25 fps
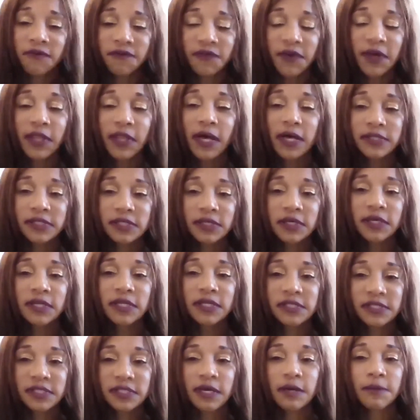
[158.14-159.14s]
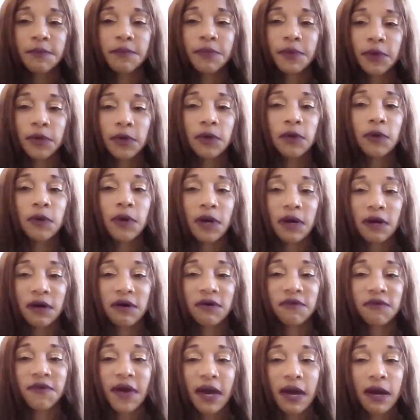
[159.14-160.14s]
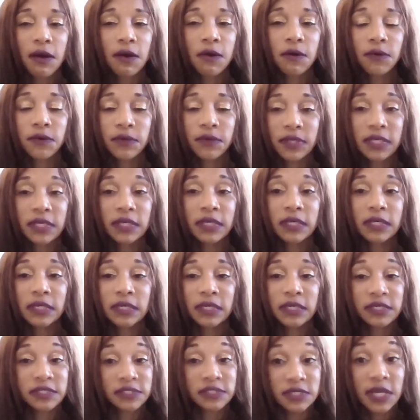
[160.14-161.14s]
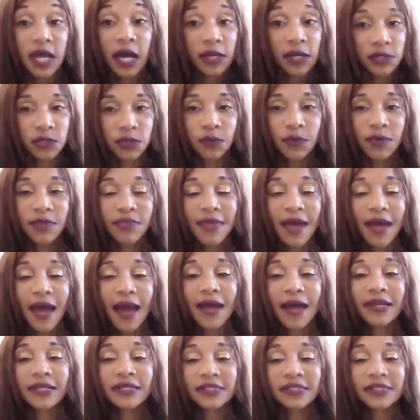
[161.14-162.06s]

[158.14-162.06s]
Fela is a good example of how he is not doing that.